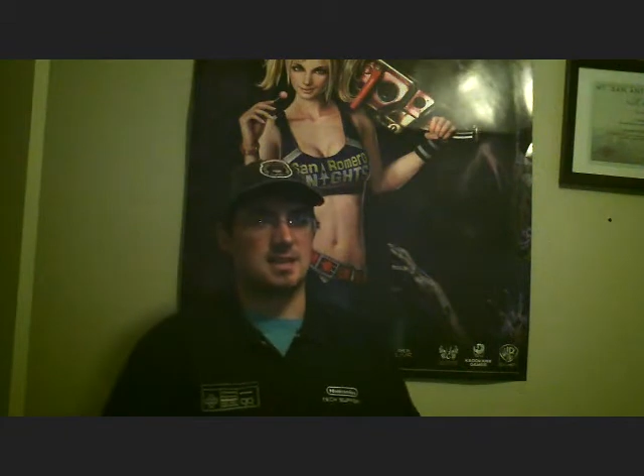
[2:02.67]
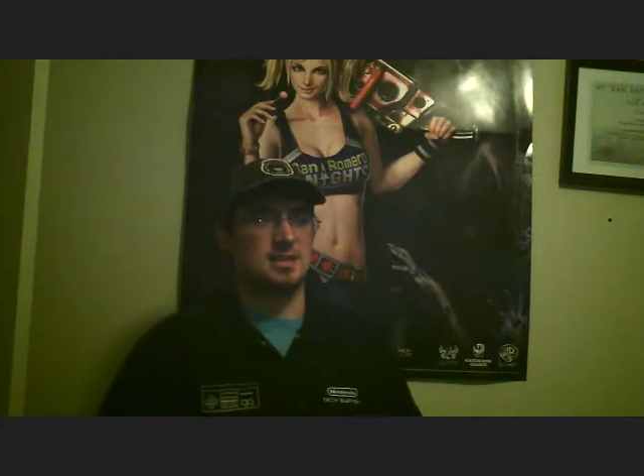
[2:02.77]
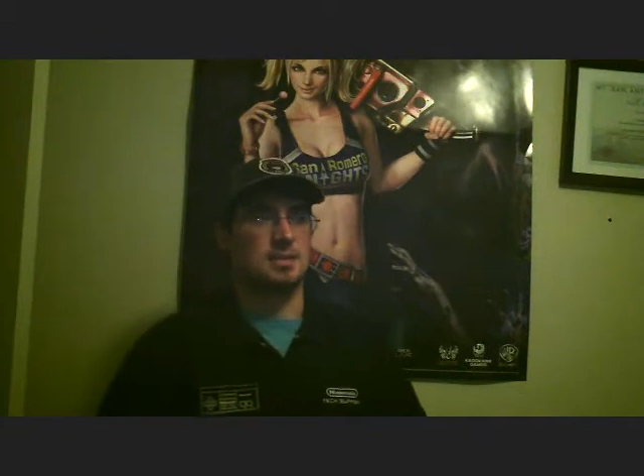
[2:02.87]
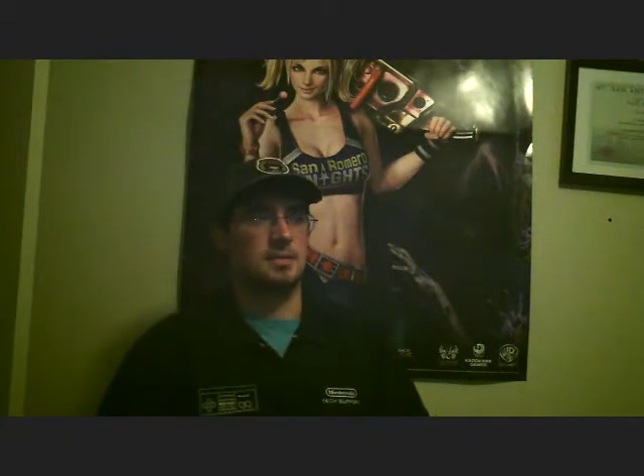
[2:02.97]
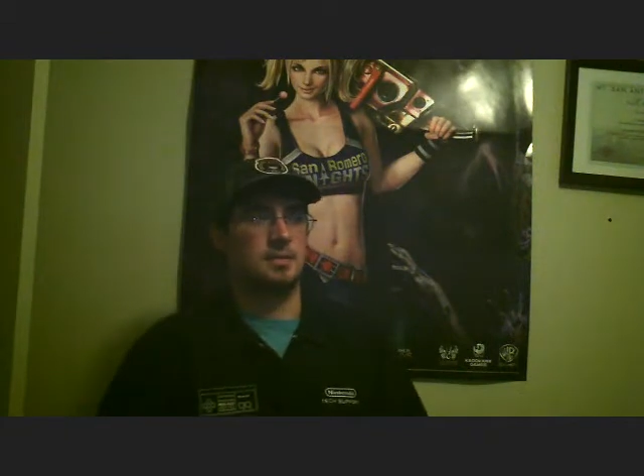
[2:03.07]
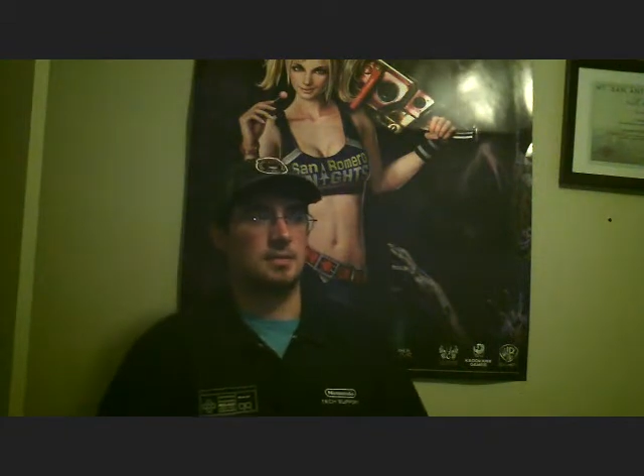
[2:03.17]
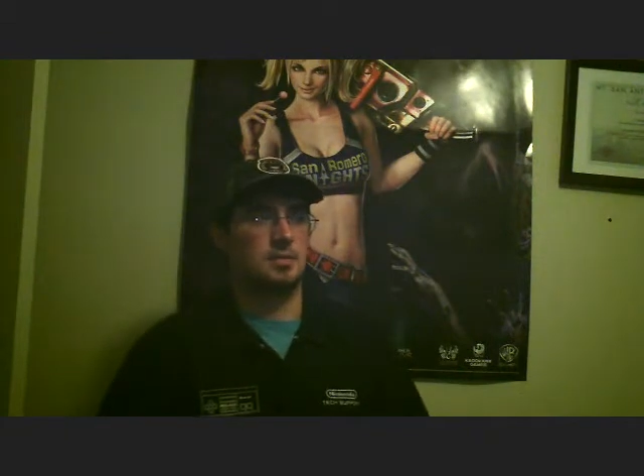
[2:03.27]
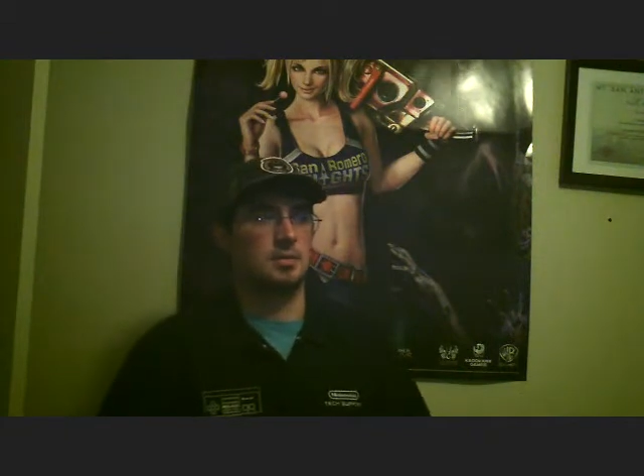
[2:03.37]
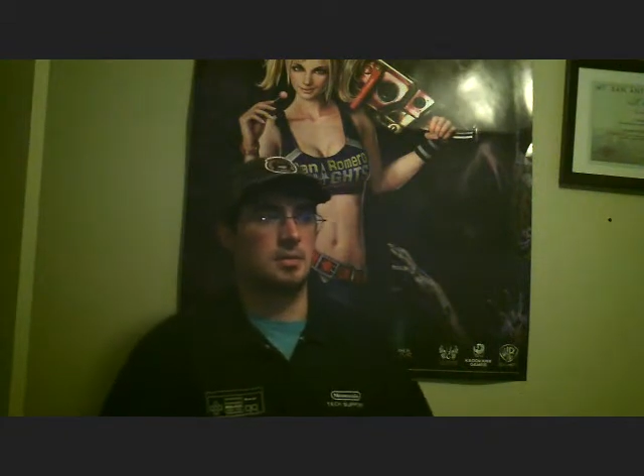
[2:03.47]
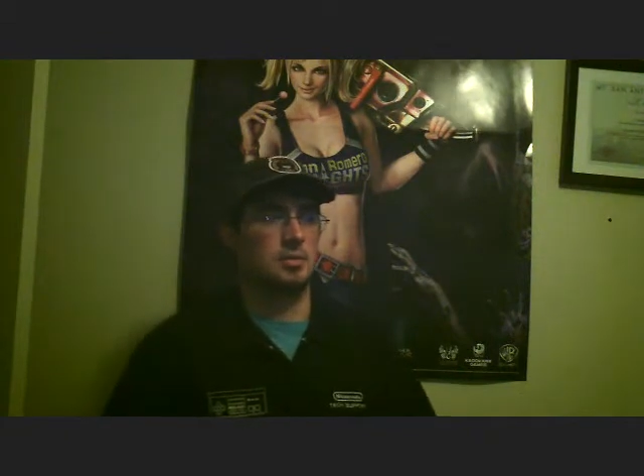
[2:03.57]
this
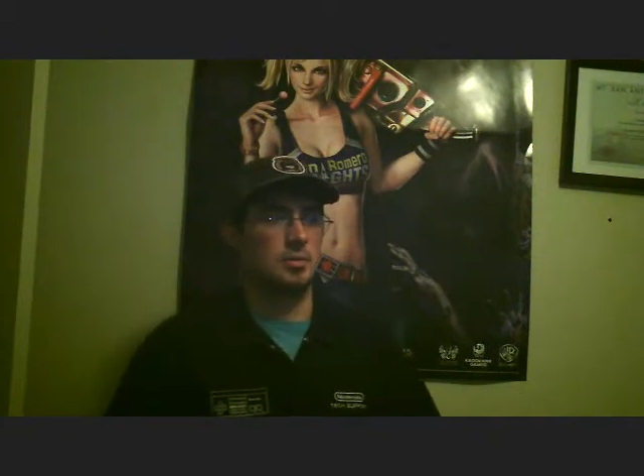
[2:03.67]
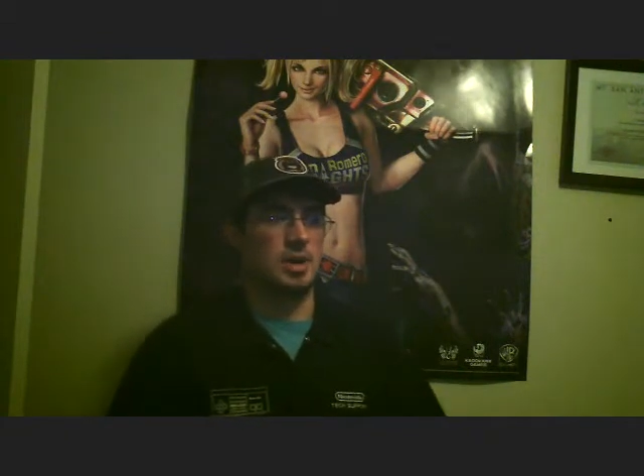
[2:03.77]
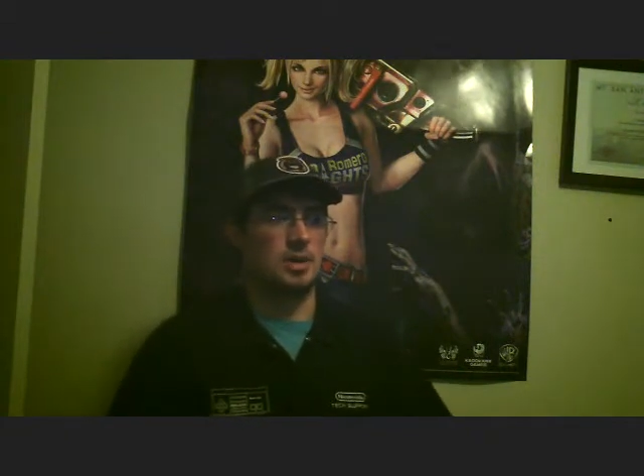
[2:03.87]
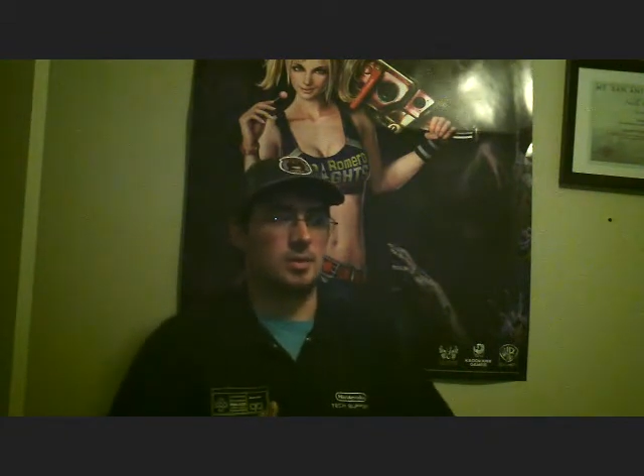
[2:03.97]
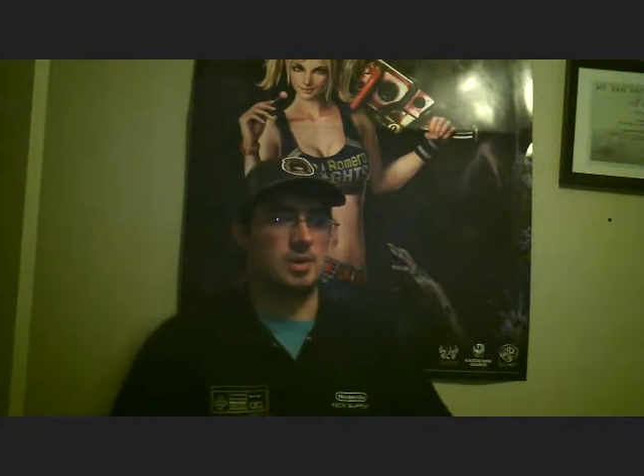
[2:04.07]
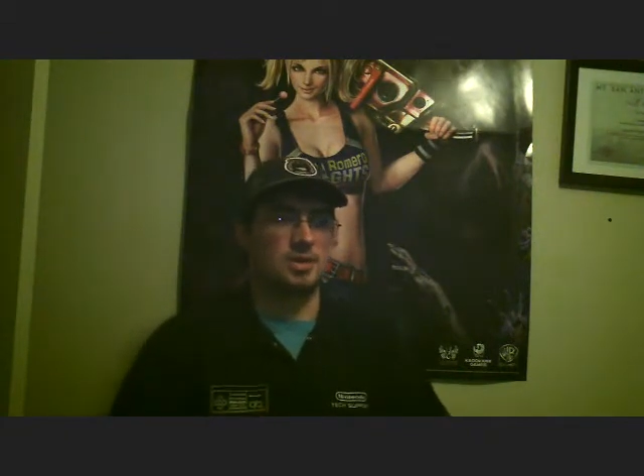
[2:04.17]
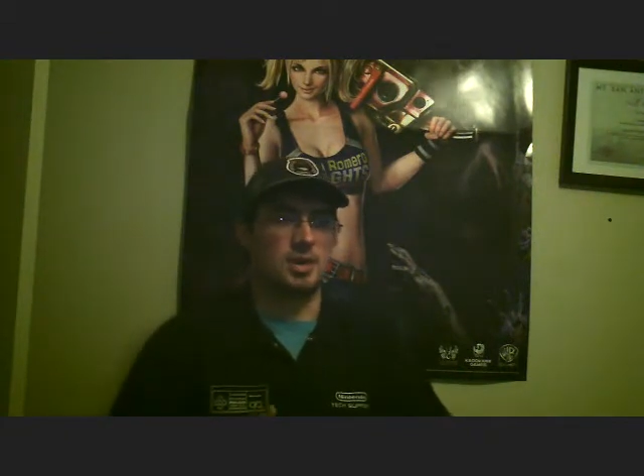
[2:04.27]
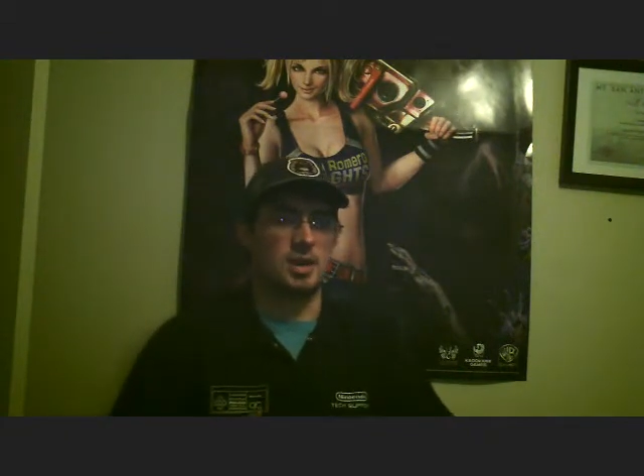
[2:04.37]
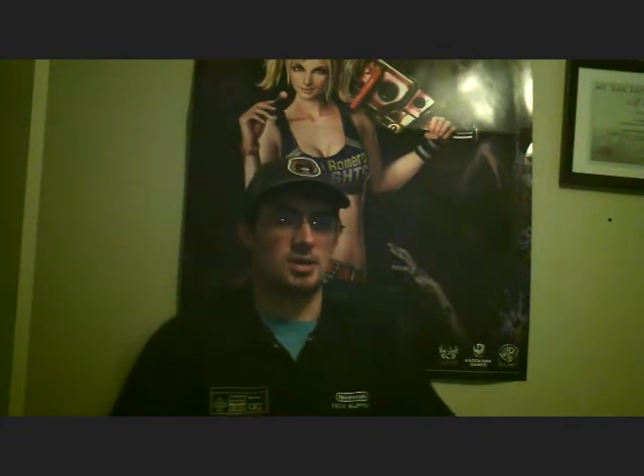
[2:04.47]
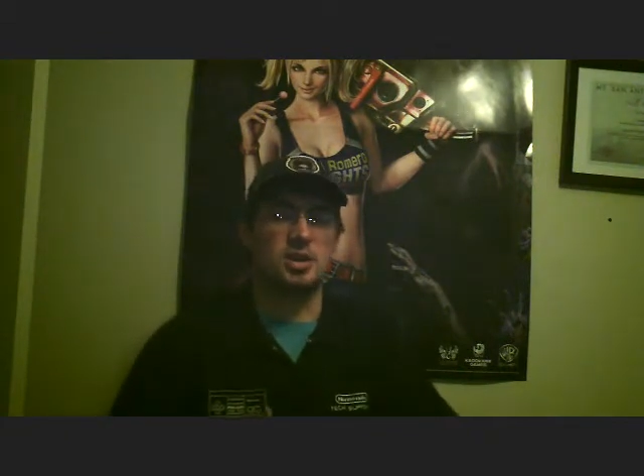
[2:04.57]
with
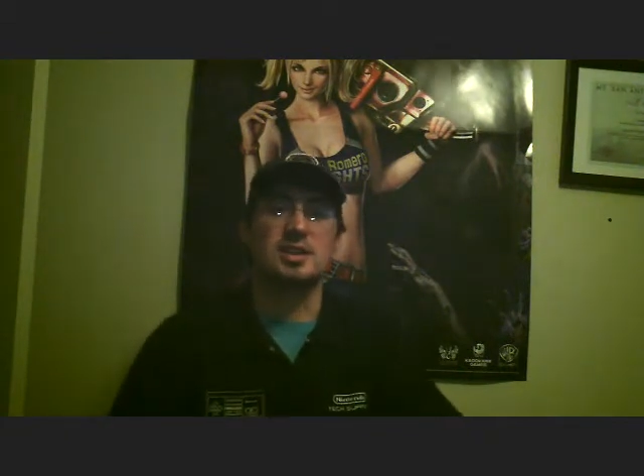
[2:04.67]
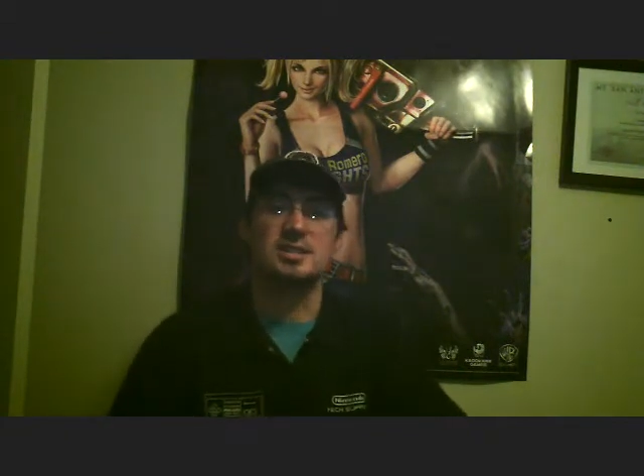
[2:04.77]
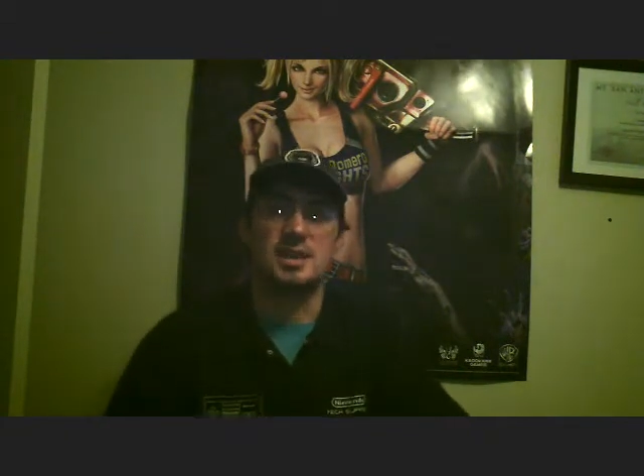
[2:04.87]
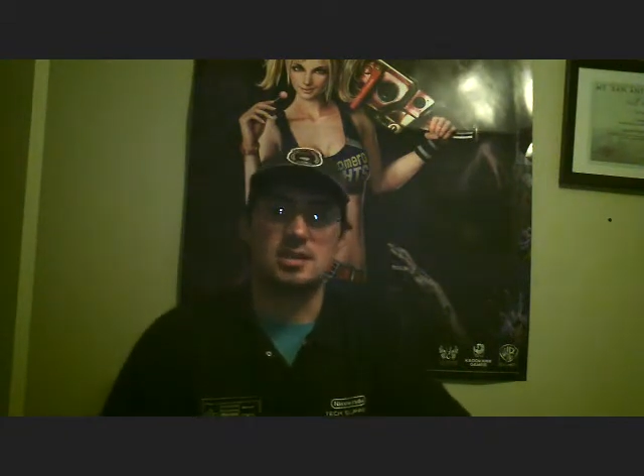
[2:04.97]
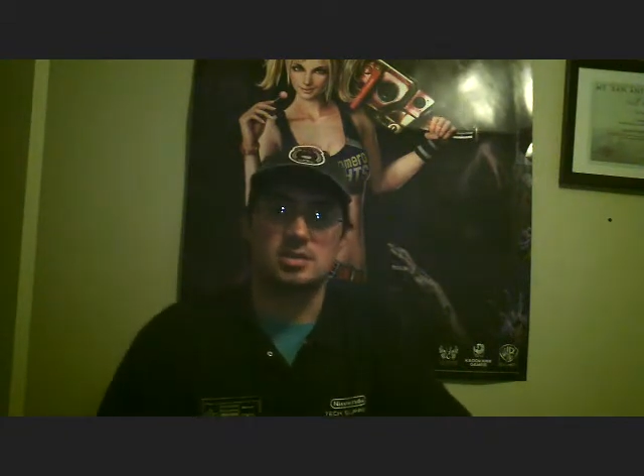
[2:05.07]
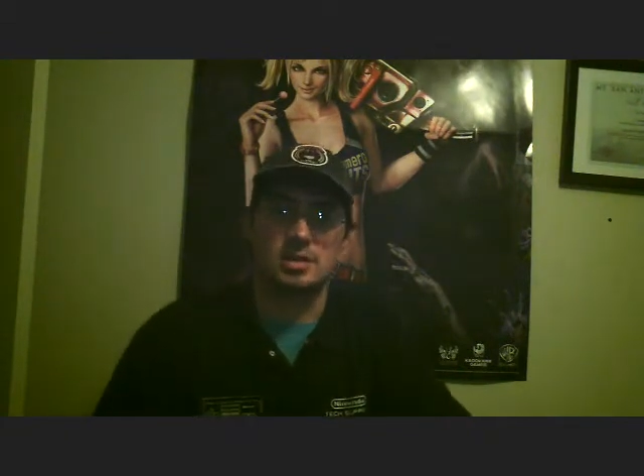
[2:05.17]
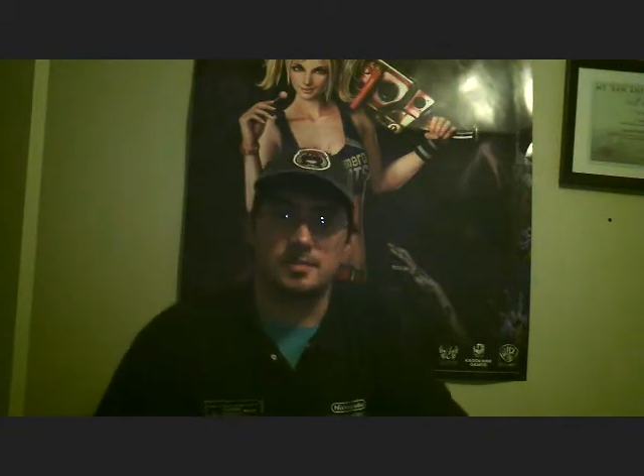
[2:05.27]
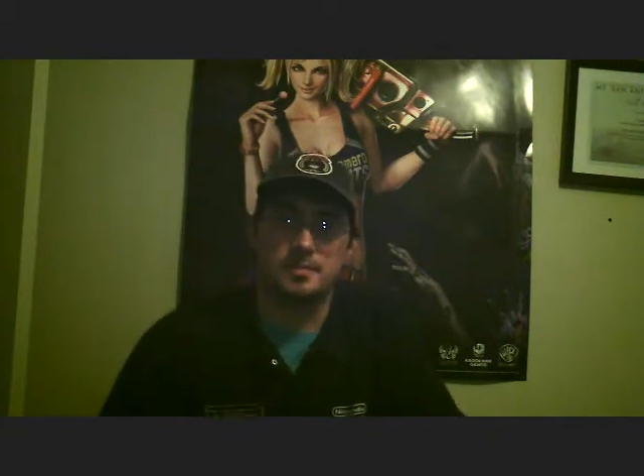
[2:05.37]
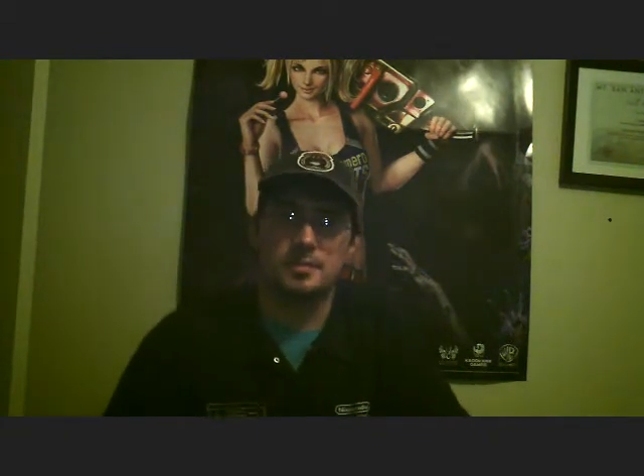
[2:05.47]
good intention.